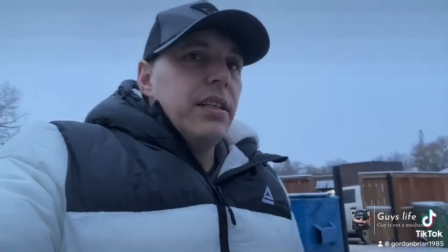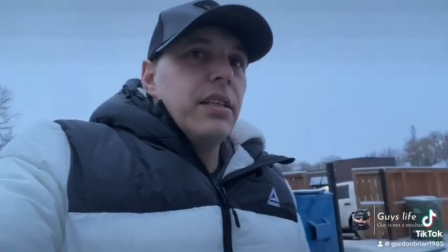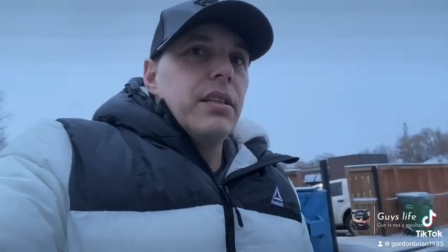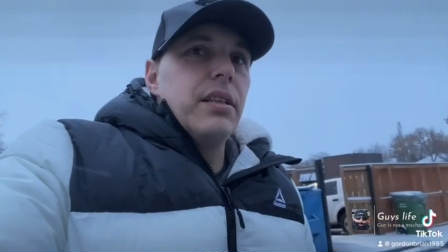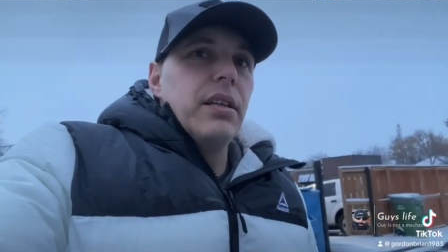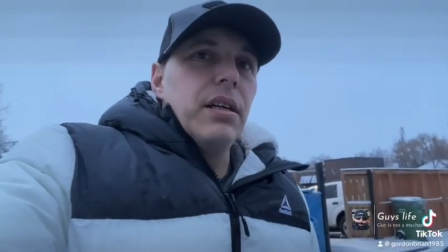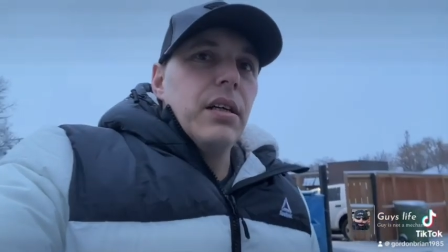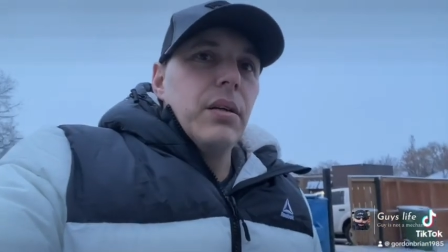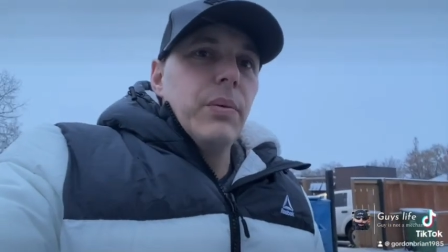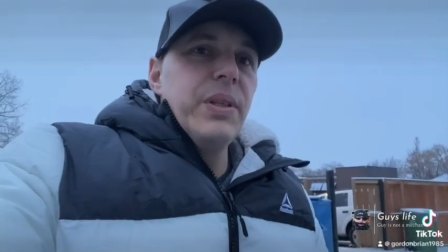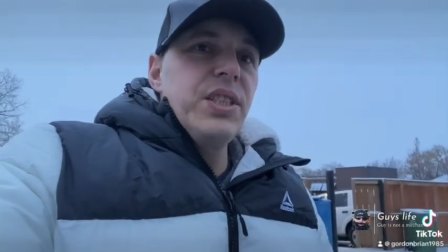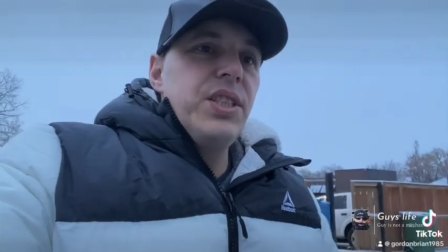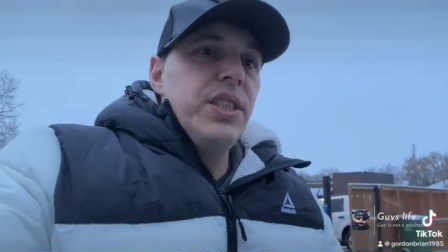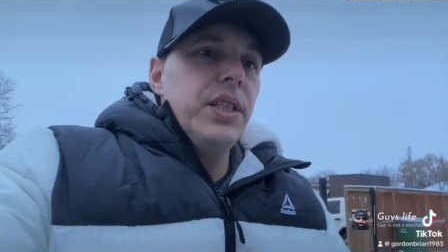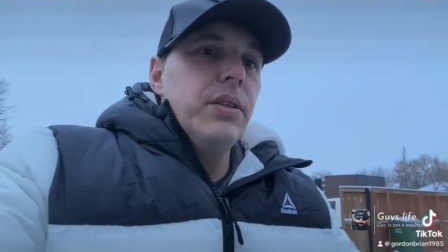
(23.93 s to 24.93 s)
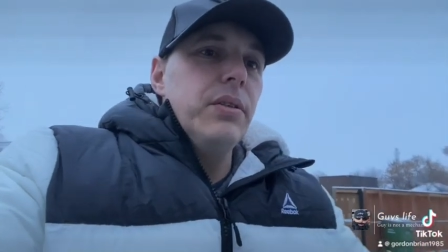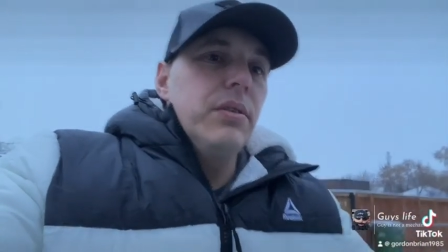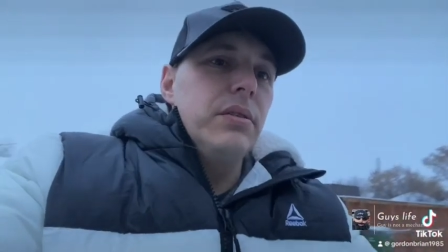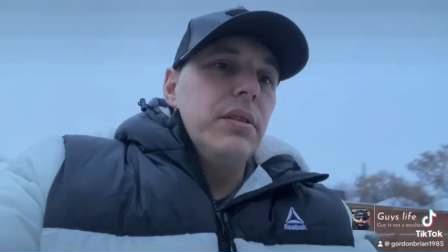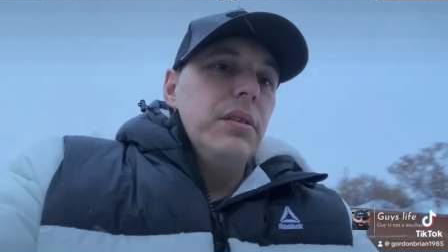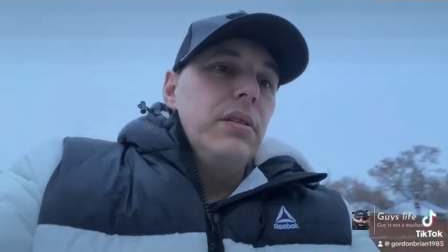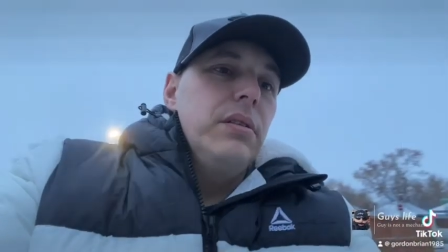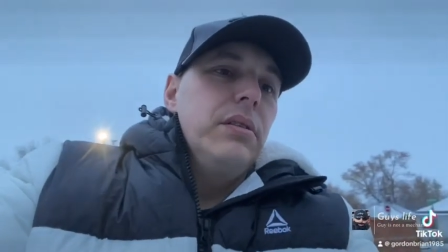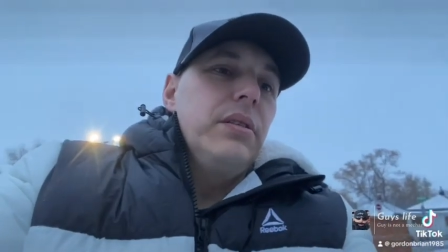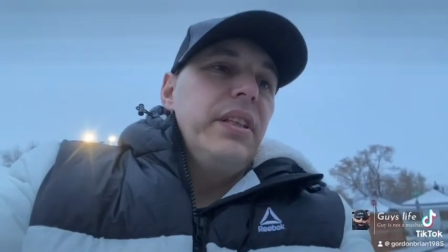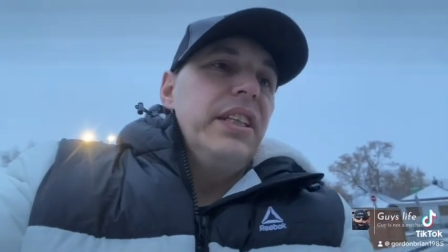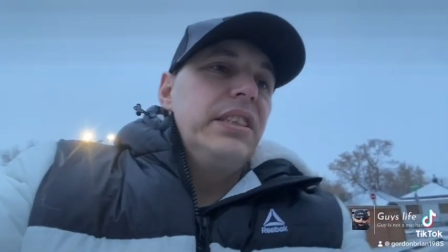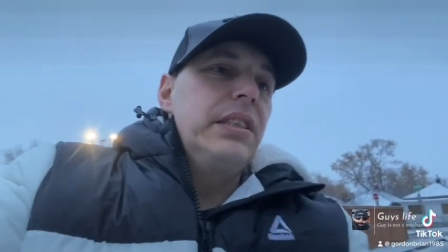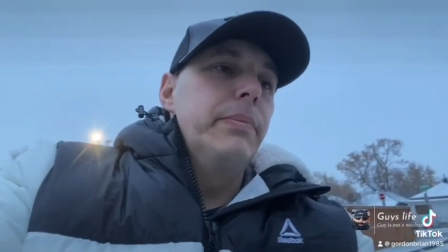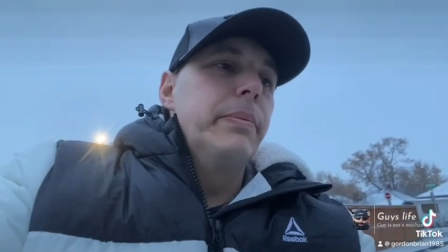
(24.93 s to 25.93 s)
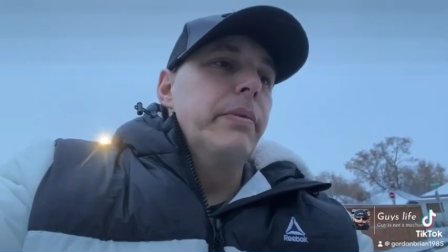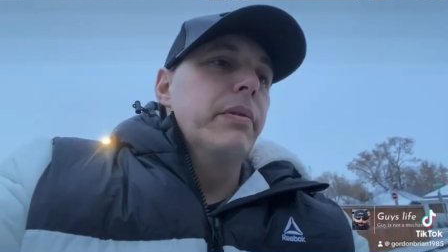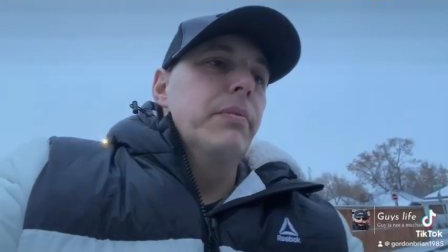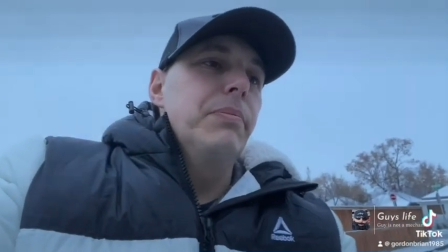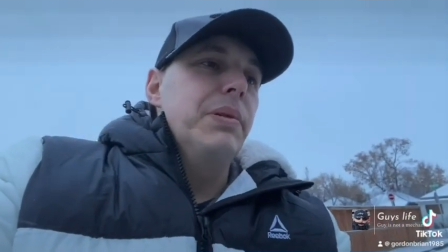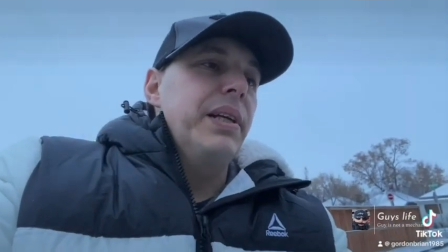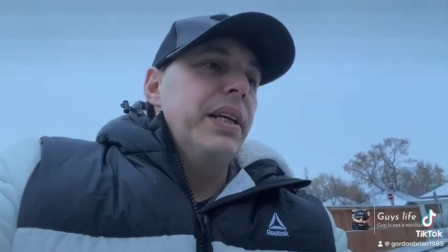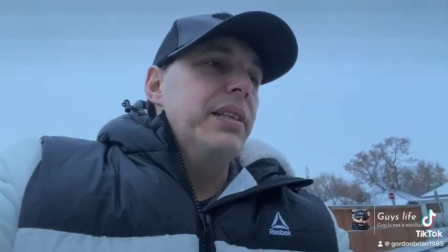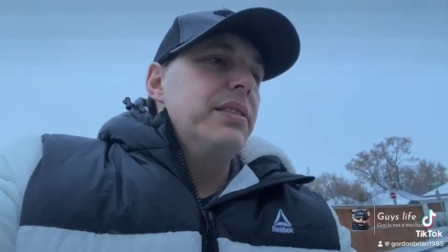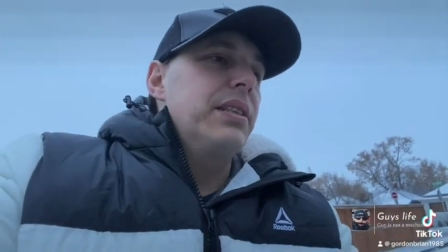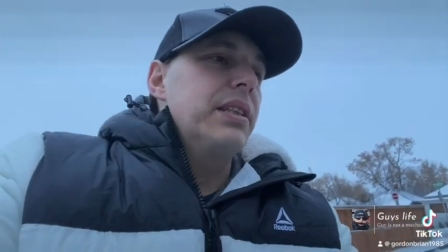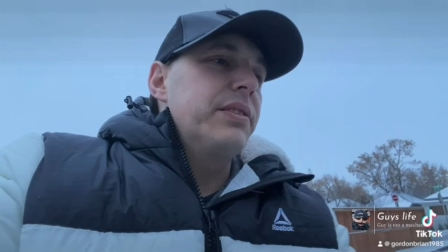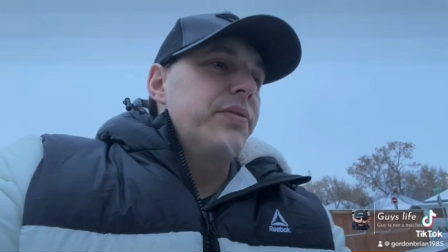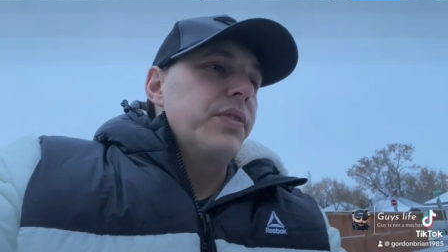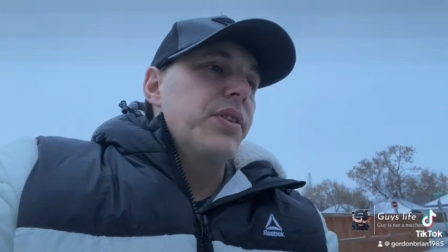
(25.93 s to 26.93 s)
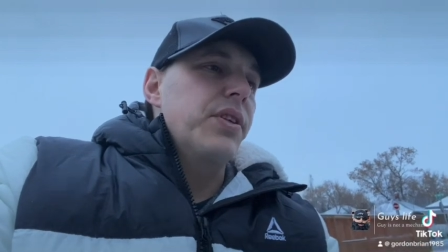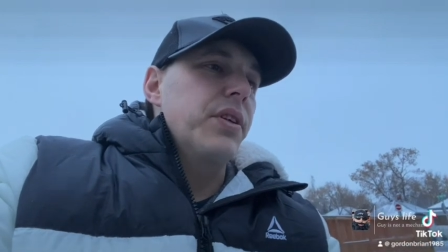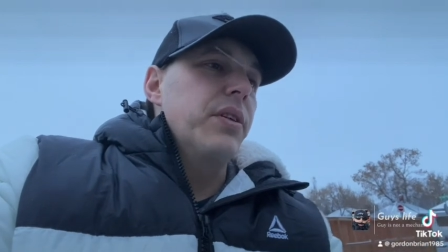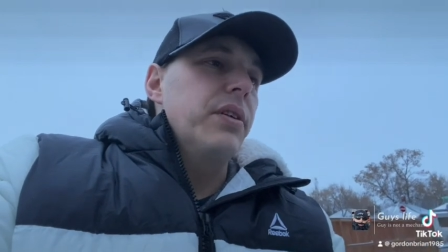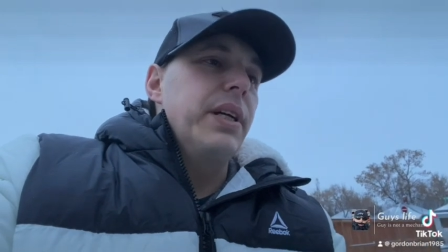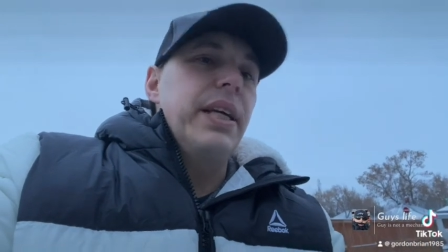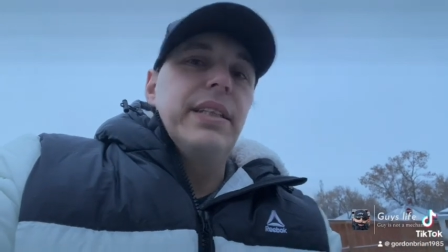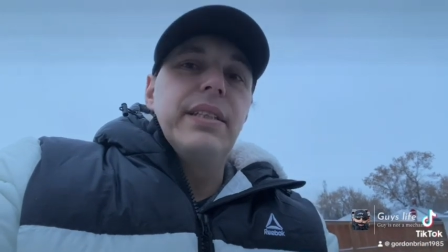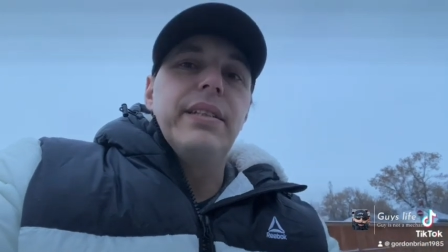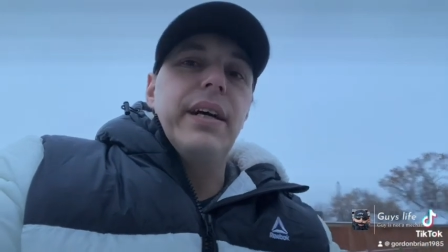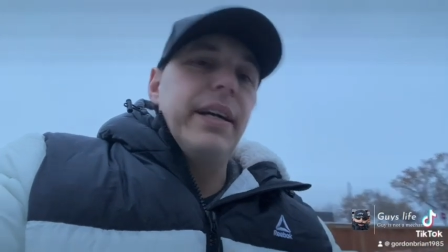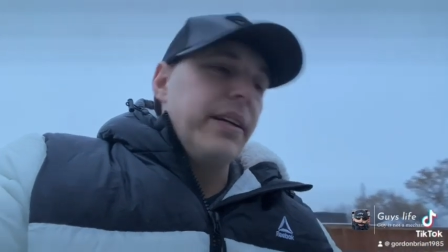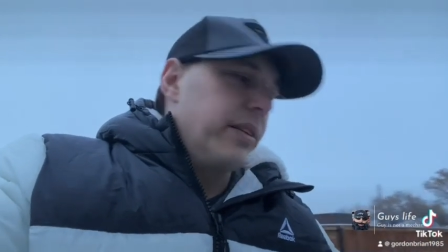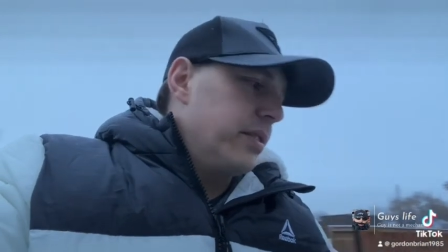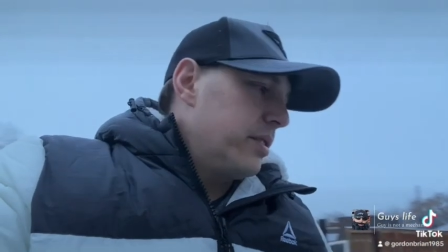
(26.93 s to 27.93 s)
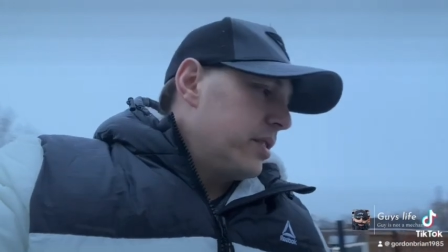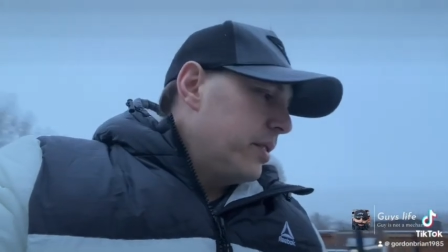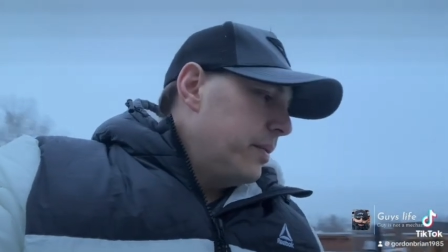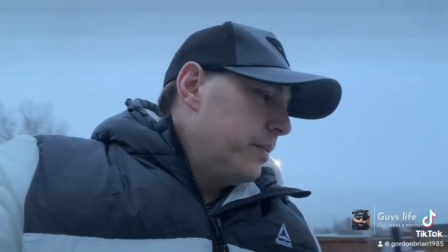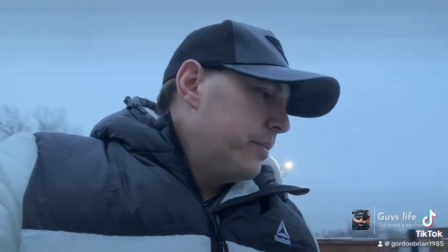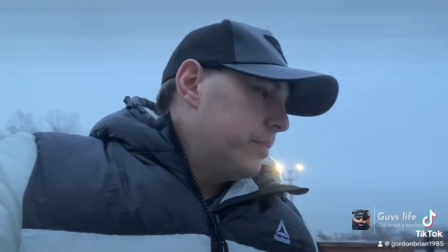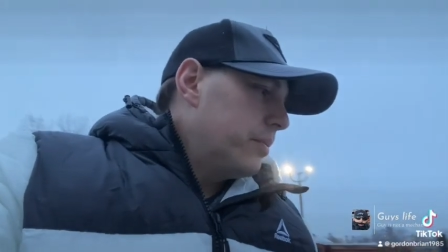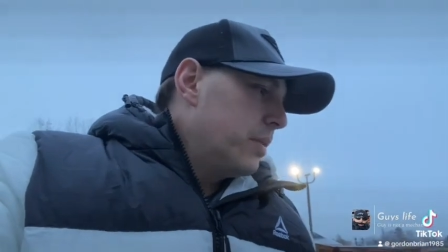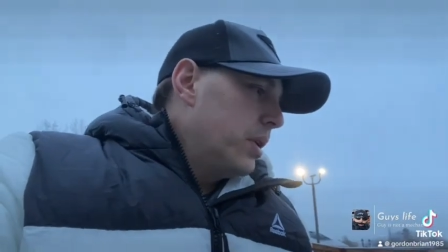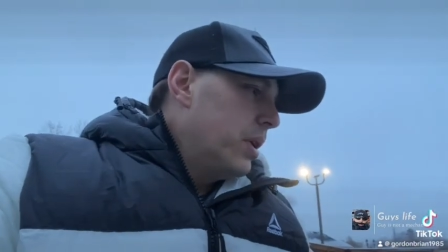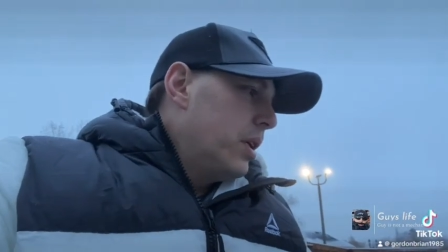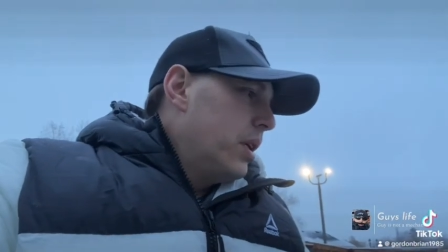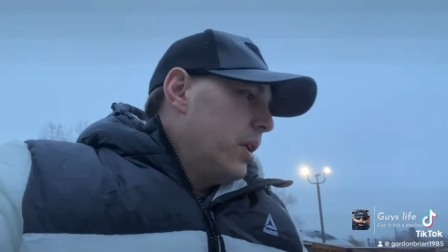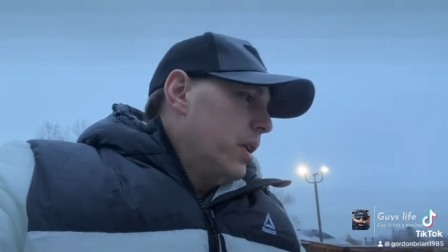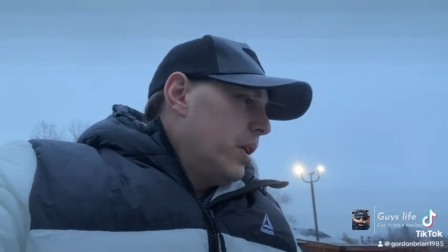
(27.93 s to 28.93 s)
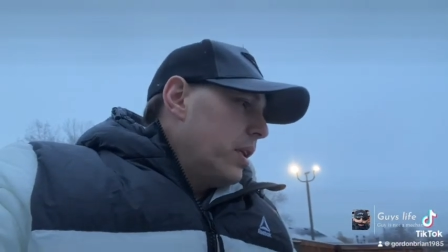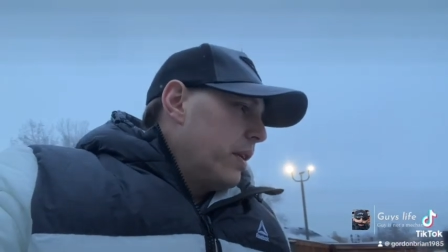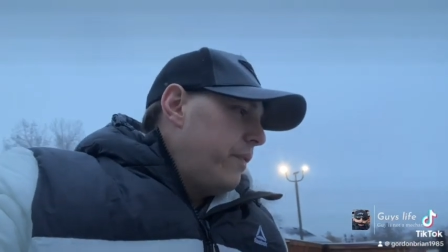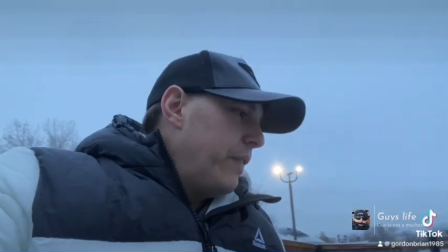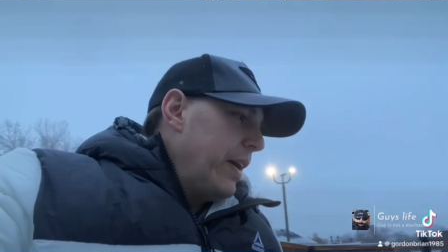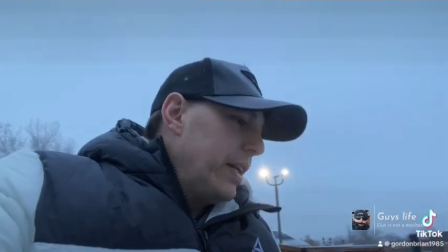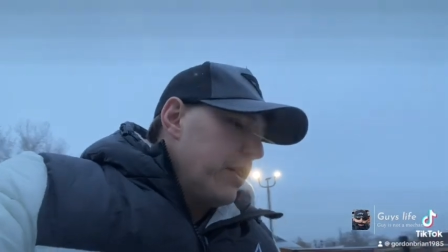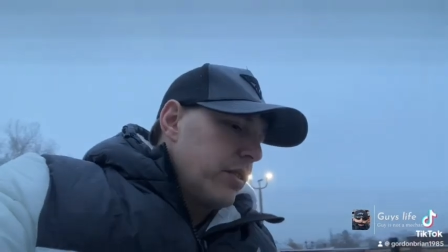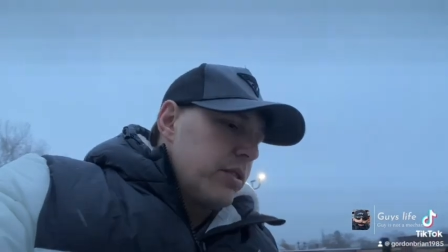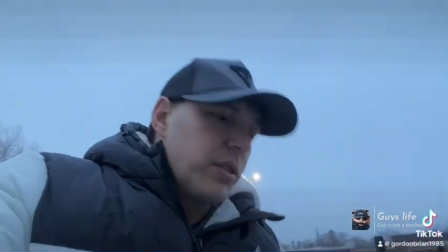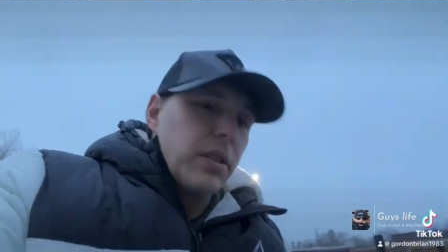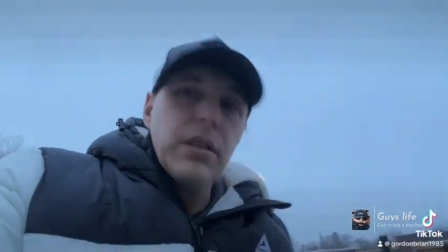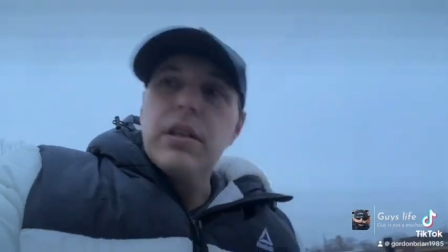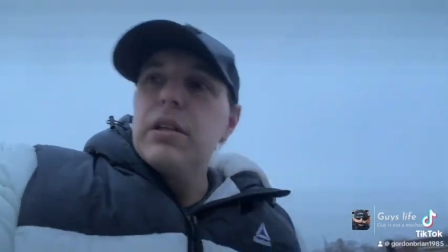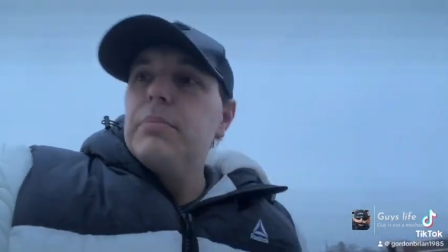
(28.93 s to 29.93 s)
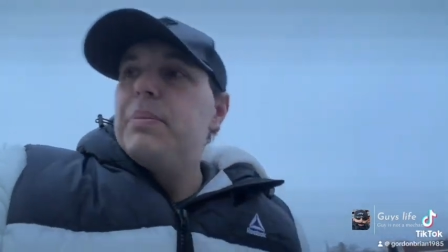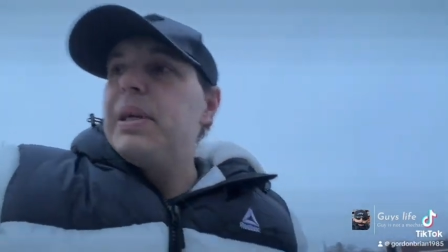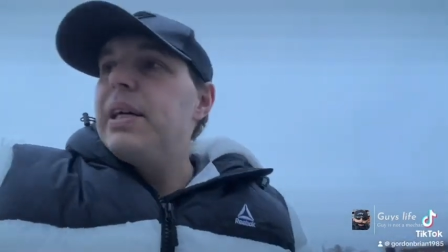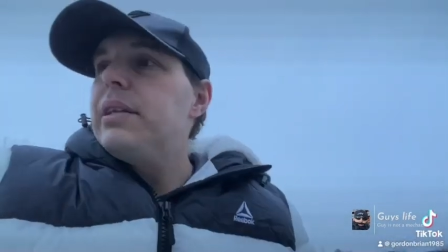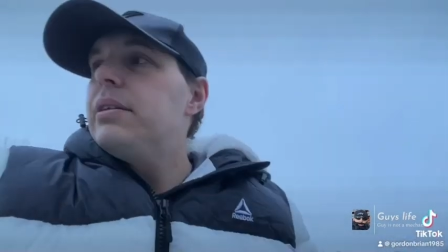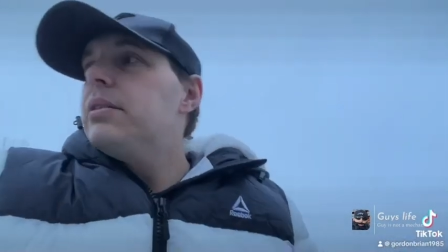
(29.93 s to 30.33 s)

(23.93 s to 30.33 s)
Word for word: The windshield needs to be replaced, that's for sure, and the tires. The fenders are a little bent,